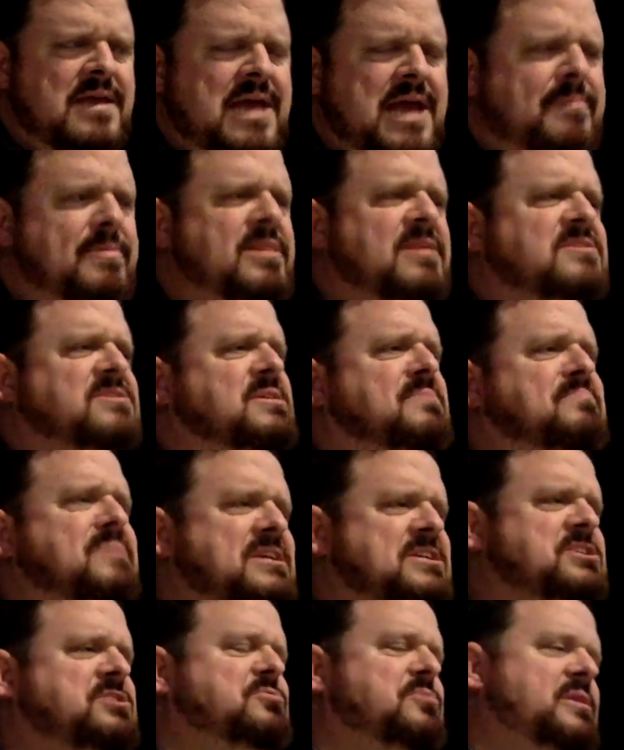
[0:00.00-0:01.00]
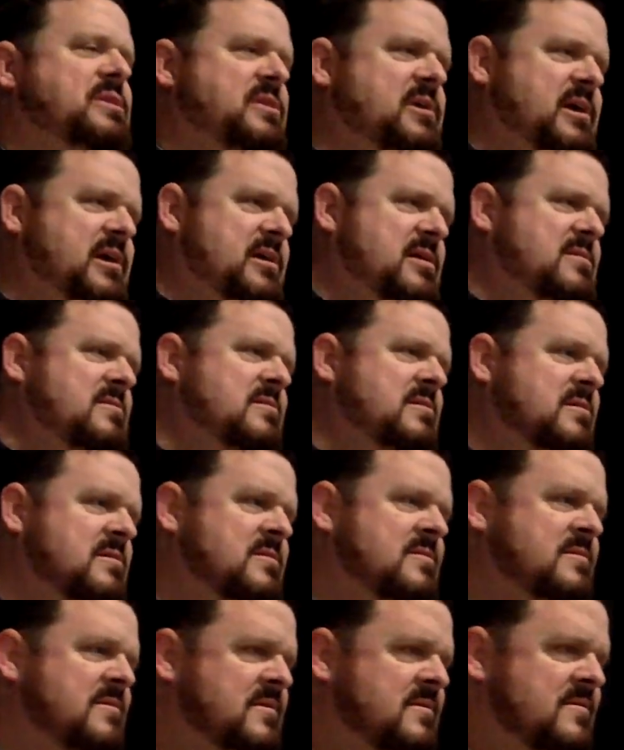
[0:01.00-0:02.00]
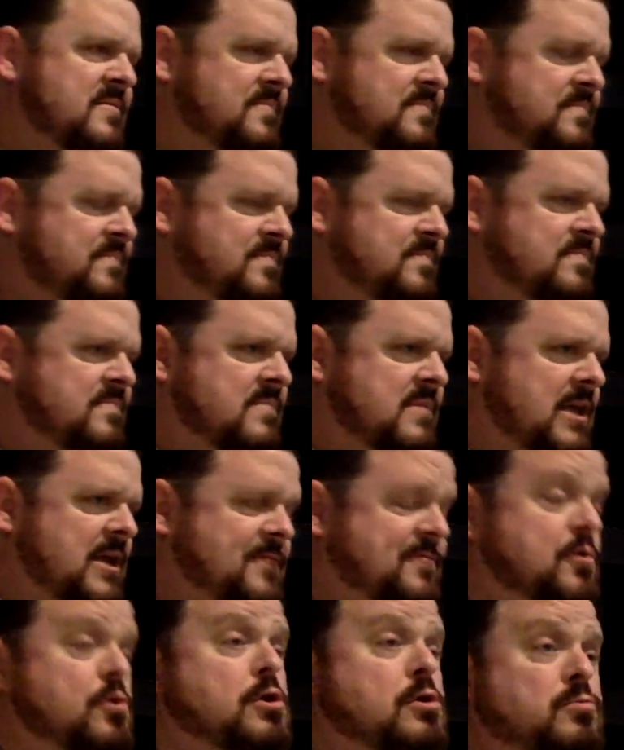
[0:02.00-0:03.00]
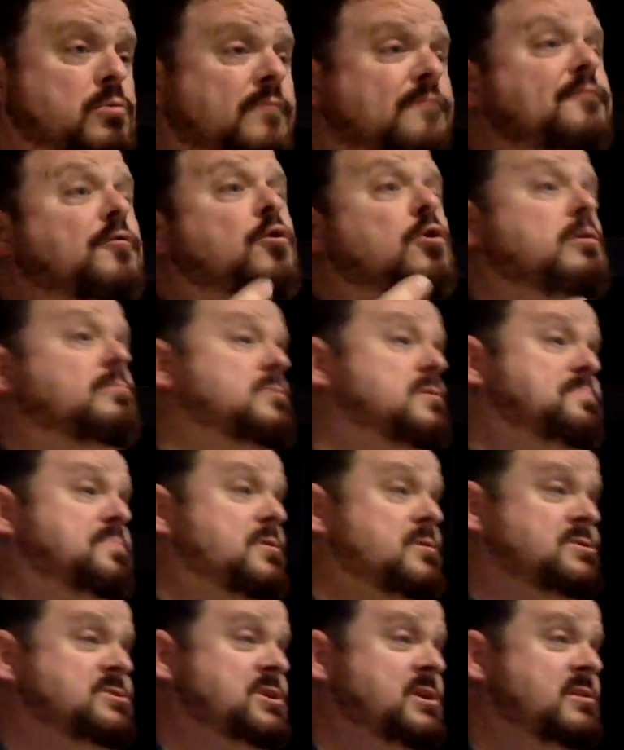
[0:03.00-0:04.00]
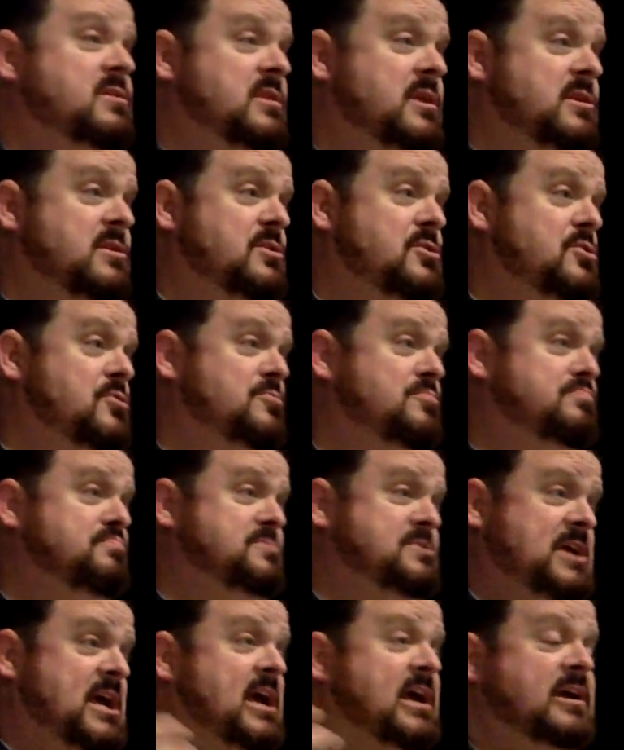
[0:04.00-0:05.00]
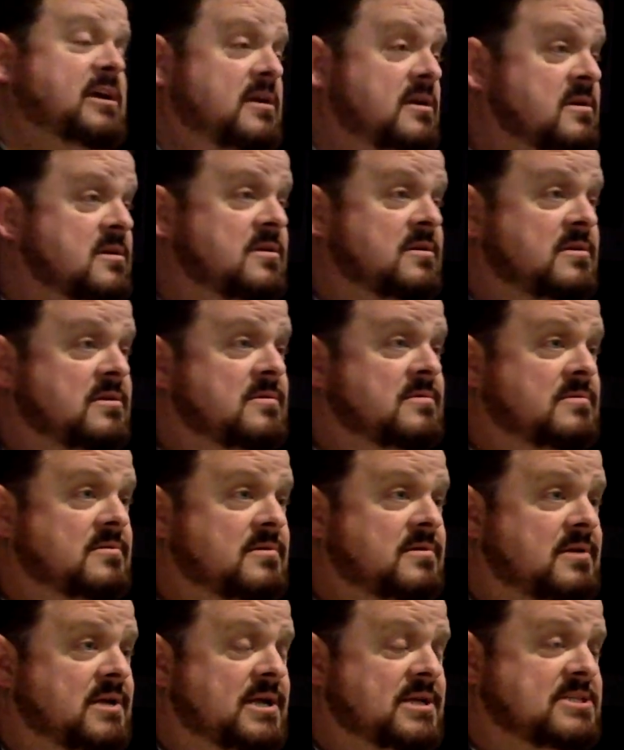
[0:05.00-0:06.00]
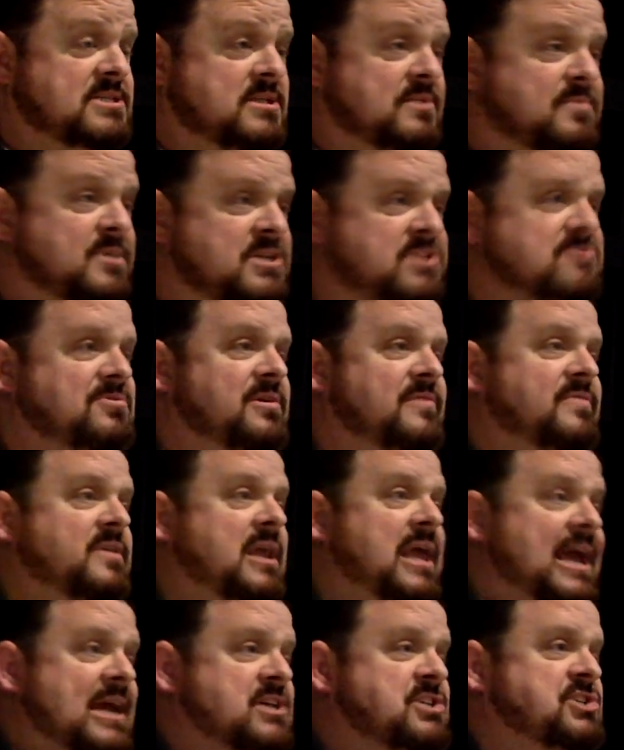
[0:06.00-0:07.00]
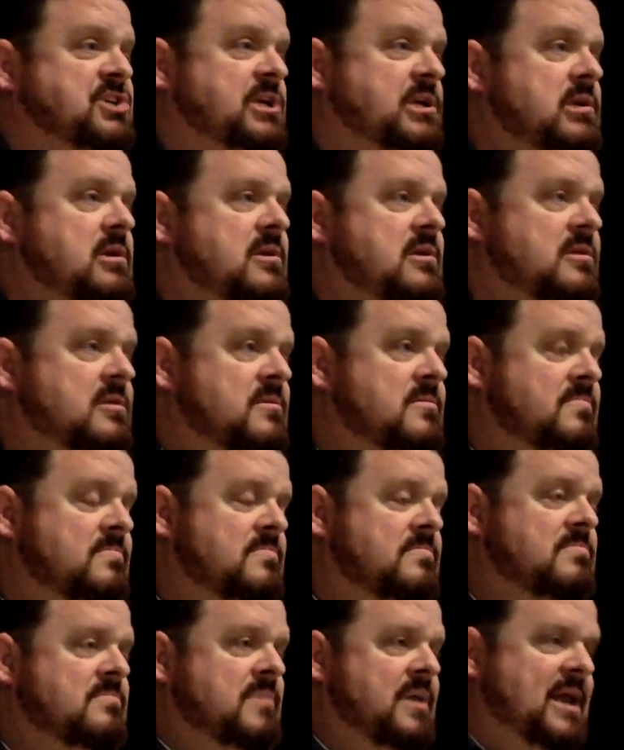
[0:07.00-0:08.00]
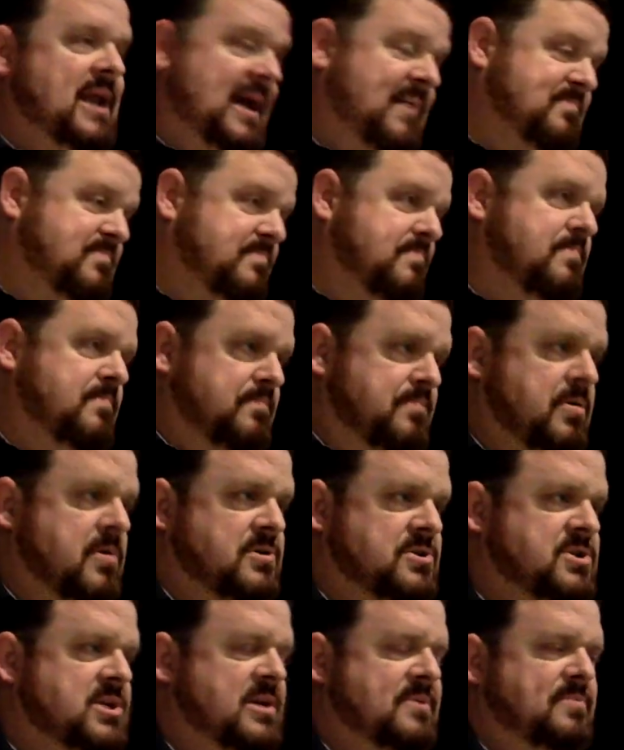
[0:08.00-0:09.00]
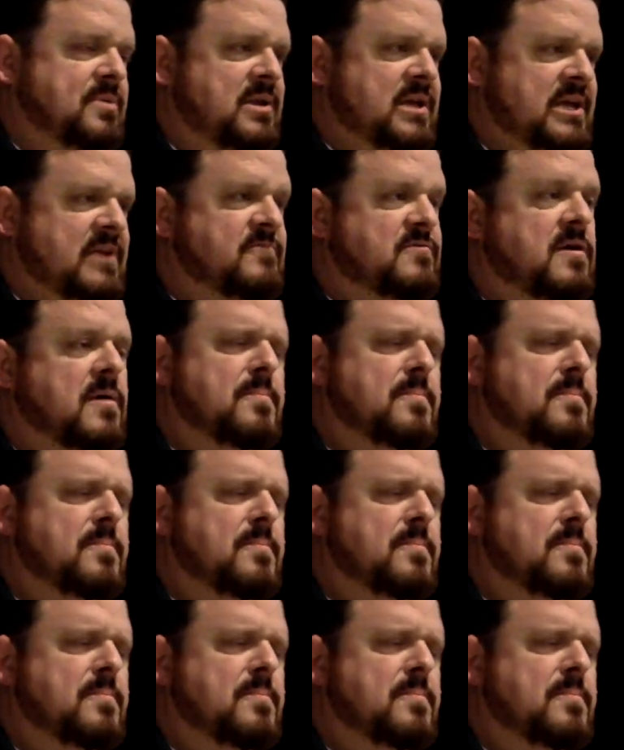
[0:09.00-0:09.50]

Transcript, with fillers: I mean, there's a mystery there. If you're a reformed person, then you say it's the mystery of election, and I personally believe